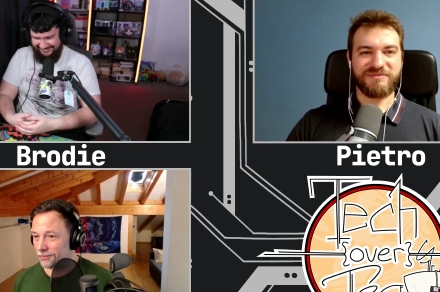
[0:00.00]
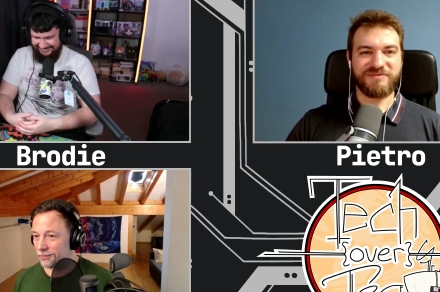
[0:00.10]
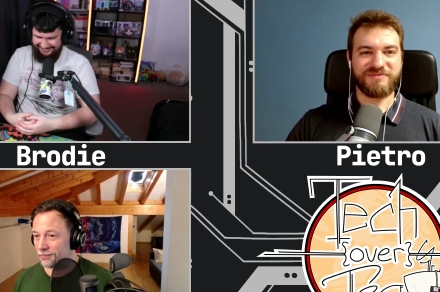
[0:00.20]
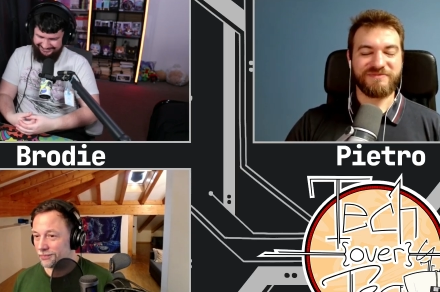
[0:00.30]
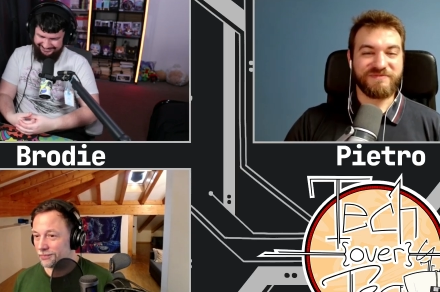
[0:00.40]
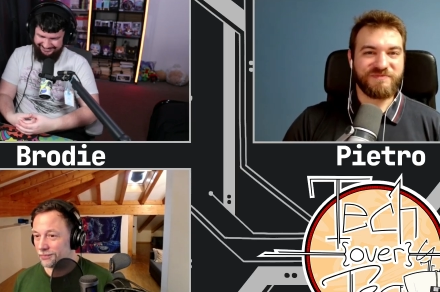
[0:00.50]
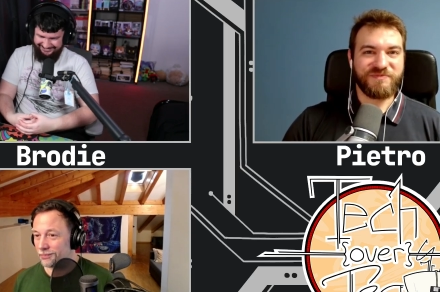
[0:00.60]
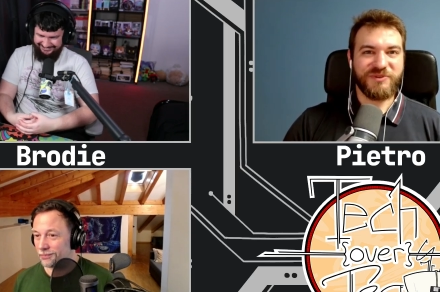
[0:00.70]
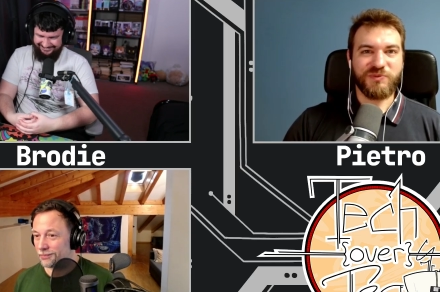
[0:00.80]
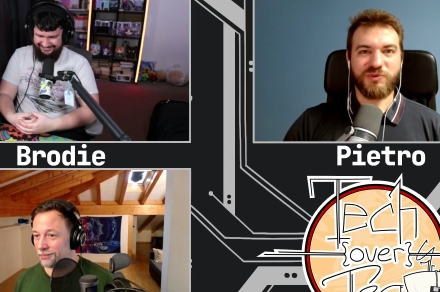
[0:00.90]
Speaker 1: Mm,
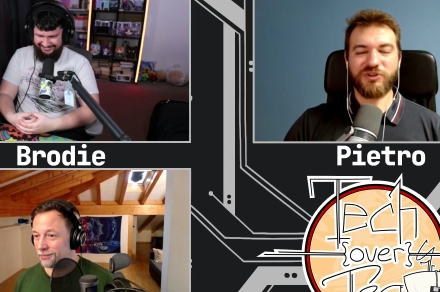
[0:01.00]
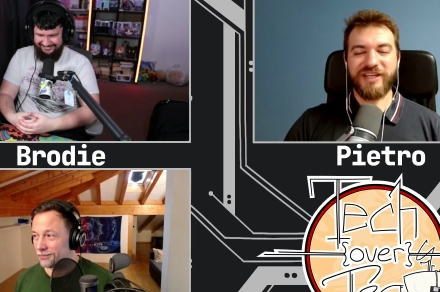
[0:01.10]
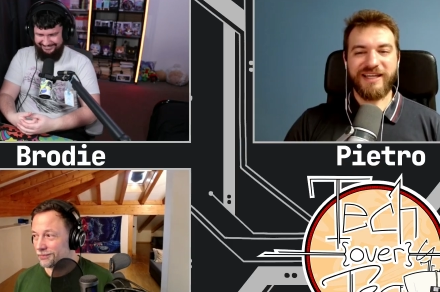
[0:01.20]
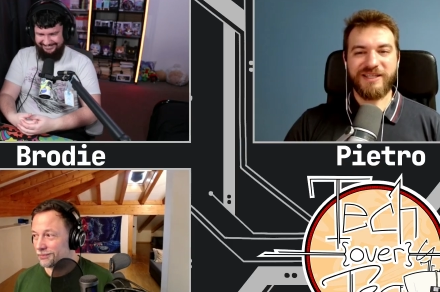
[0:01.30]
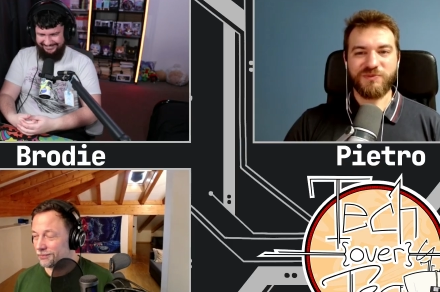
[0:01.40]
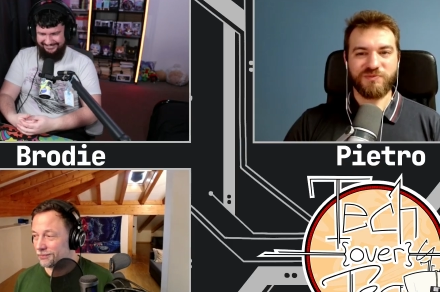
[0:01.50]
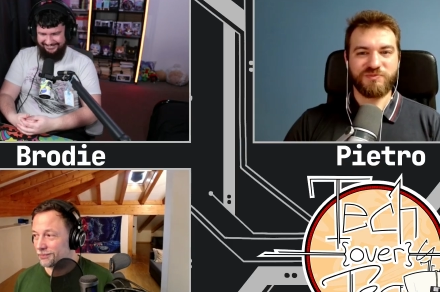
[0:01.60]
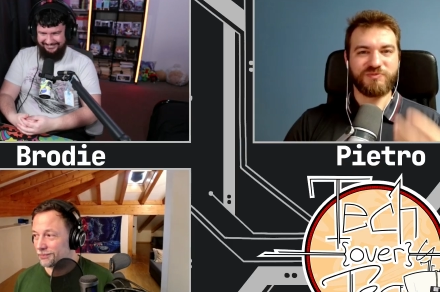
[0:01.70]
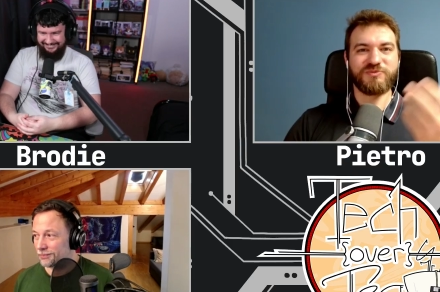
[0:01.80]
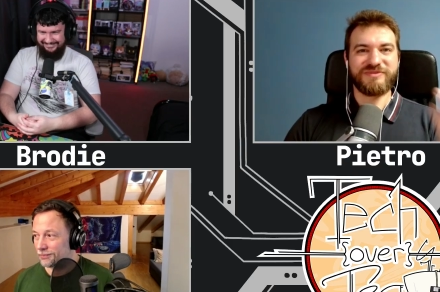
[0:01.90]
okay,
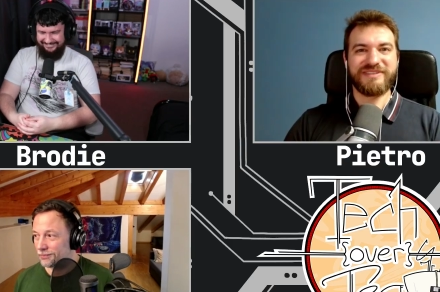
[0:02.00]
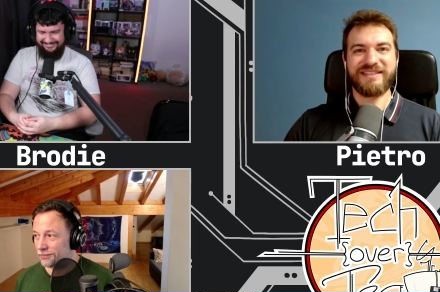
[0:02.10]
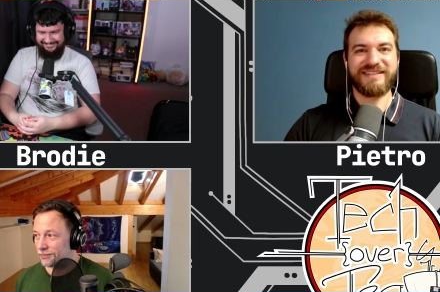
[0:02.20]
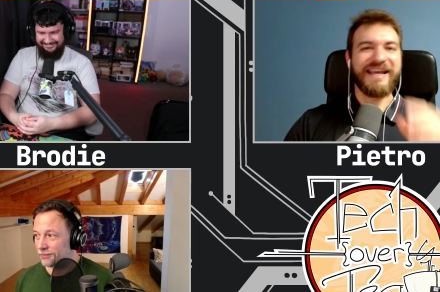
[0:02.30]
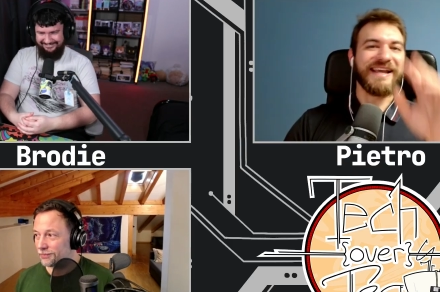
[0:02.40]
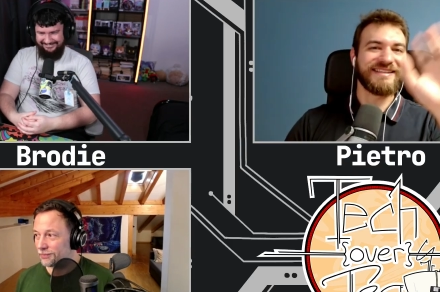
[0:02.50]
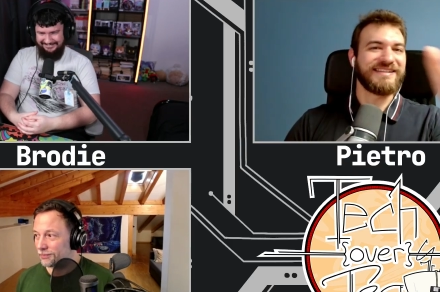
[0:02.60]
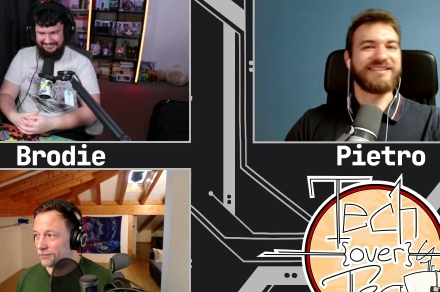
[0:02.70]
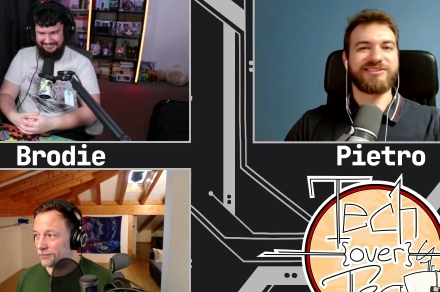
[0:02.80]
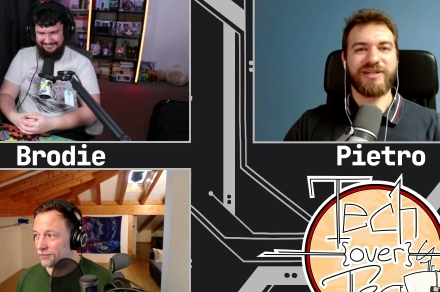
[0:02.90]
the
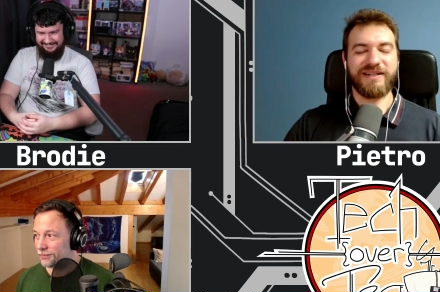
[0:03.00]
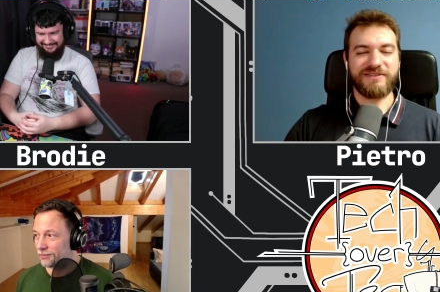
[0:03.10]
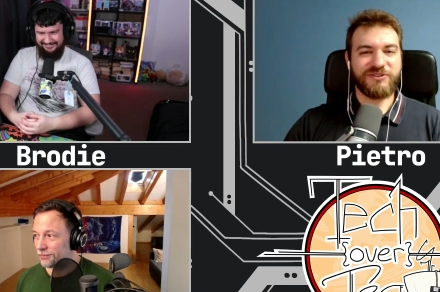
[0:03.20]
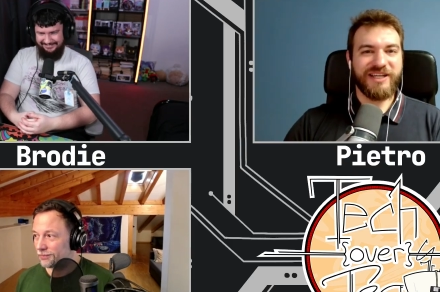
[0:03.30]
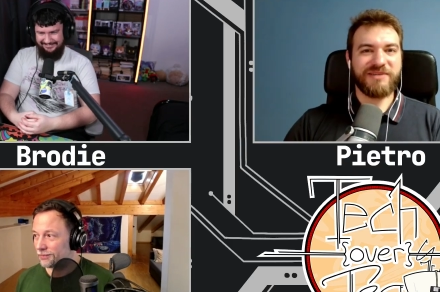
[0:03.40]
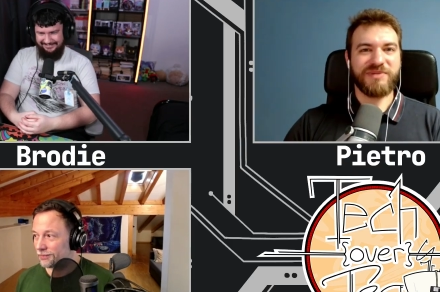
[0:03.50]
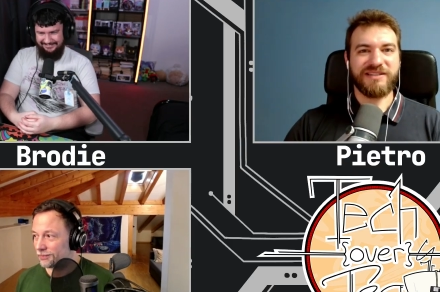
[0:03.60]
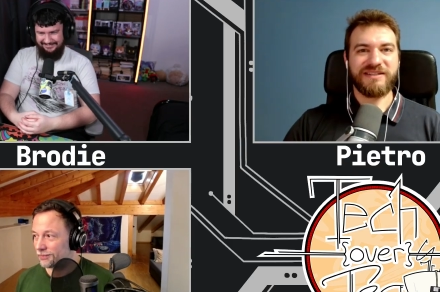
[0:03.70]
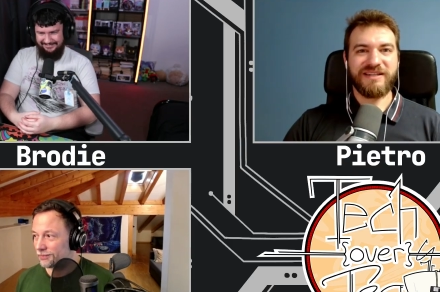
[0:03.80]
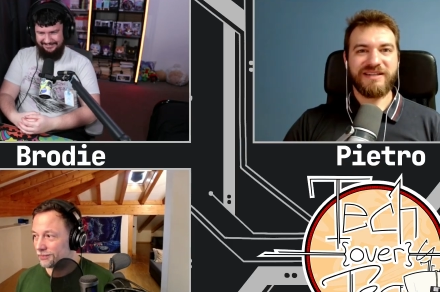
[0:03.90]
KDE track. Okay,
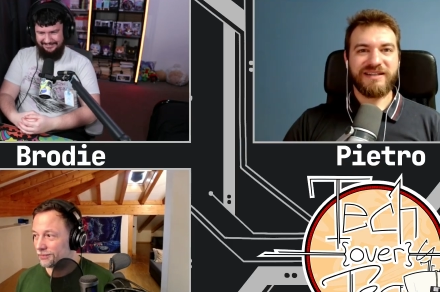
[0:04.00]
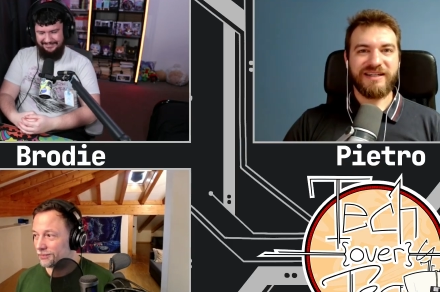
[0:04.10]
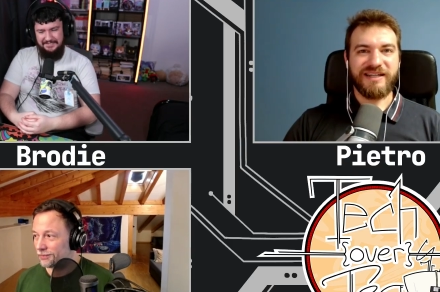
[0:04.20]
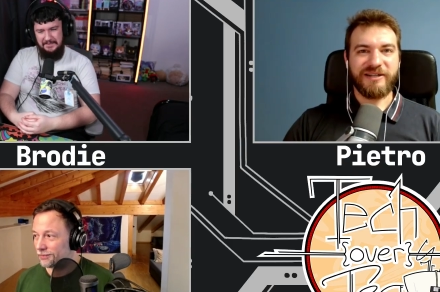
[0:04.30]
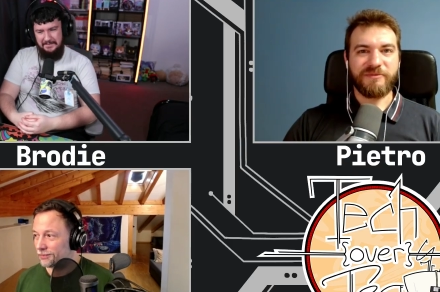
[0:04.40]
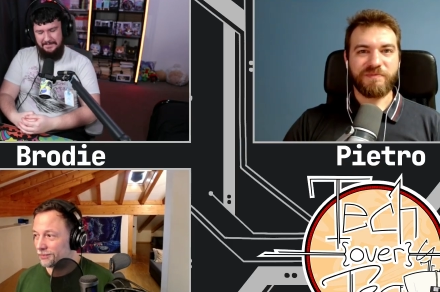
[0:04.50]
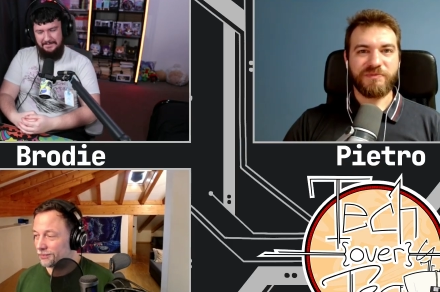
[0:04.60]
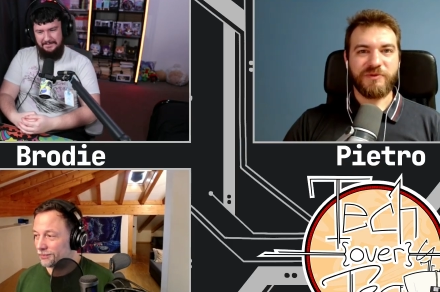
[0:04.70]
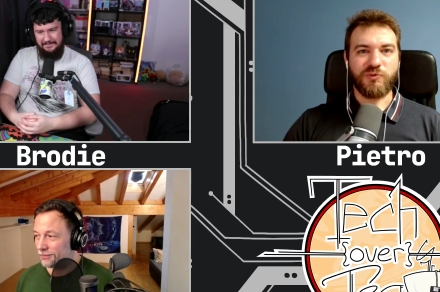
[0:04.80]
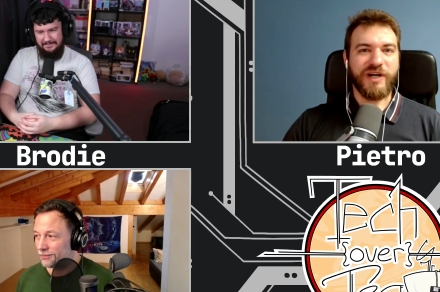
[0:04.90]
but uh,
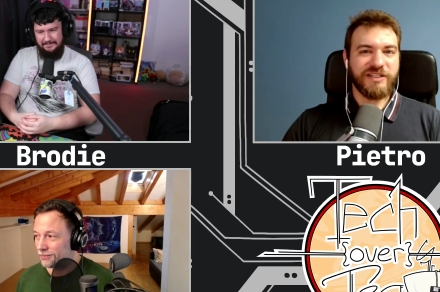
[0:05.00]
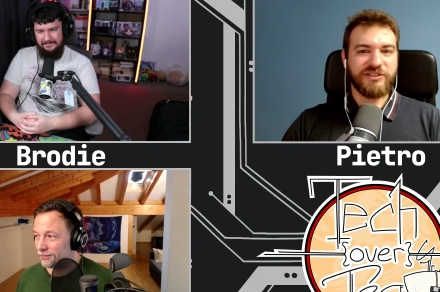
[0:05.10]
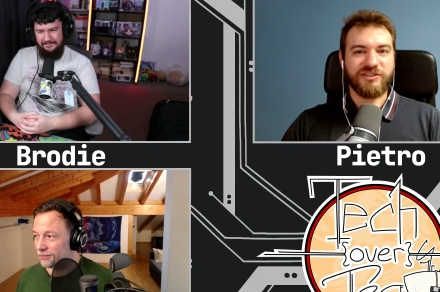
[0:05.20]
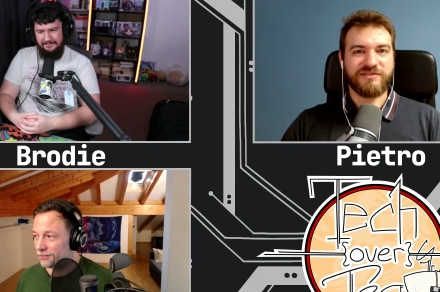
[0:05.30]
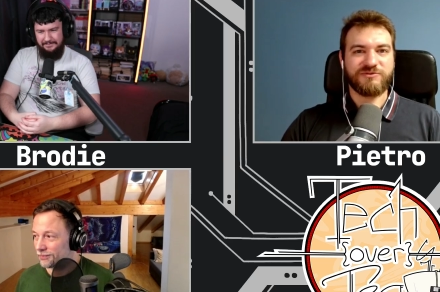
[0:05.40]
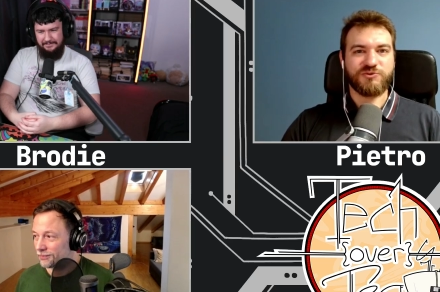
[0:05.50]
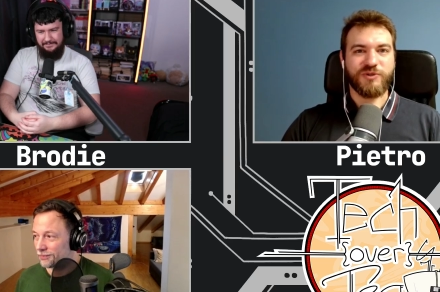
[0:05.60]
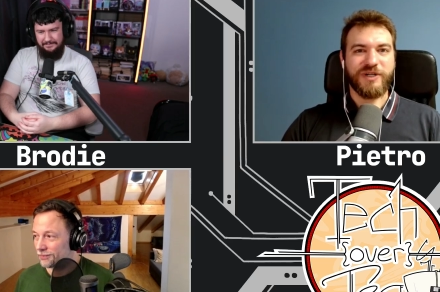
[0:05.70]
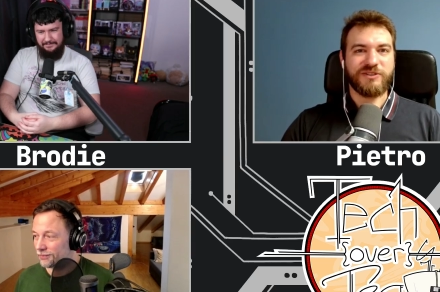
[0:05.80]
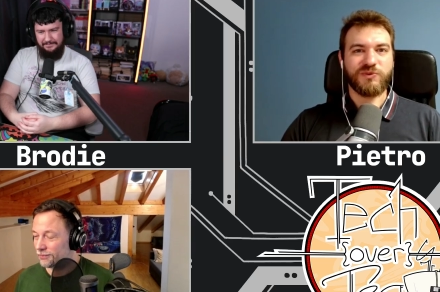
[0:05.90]
why not
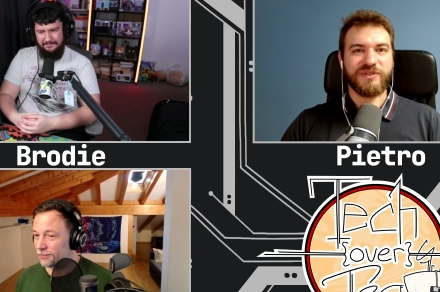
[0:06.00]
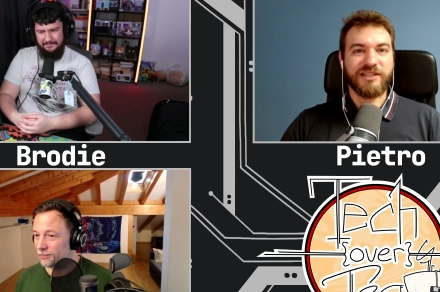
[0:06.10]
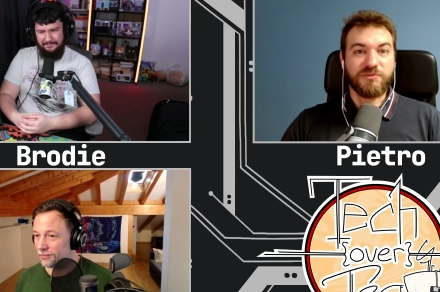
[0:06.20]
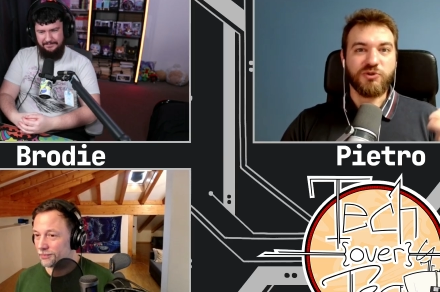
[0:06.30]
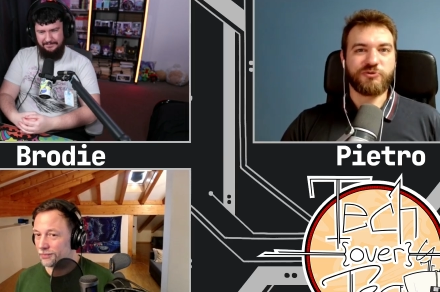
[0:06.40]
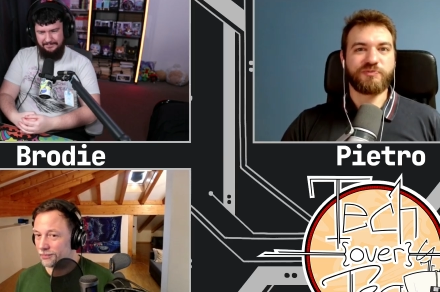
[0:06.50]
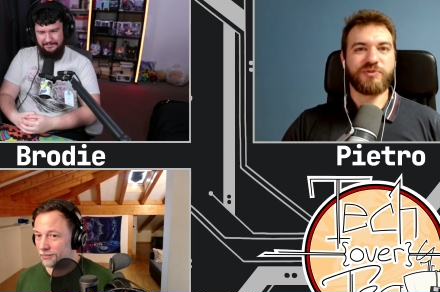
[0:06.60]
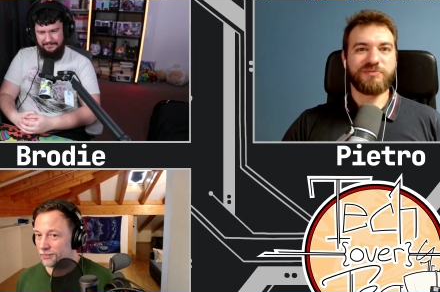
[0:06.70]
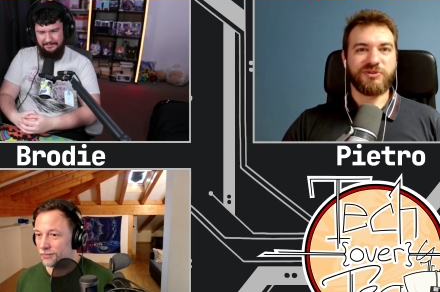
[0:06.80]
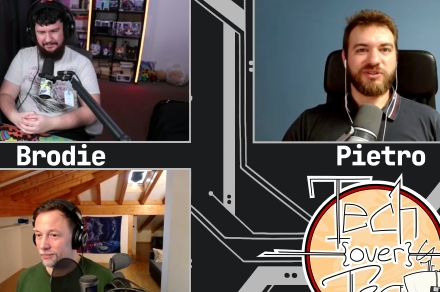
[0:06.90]
try to get more
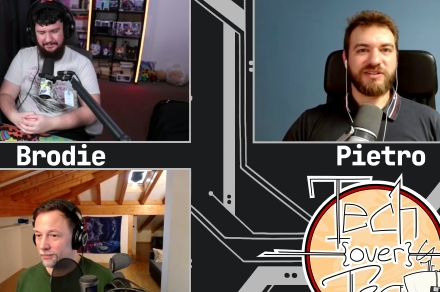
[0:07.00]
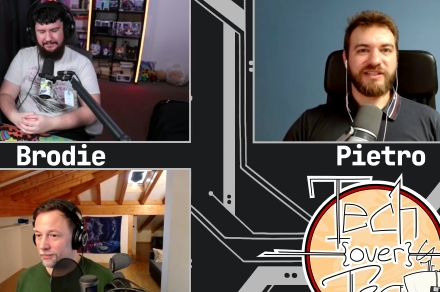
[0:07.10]
people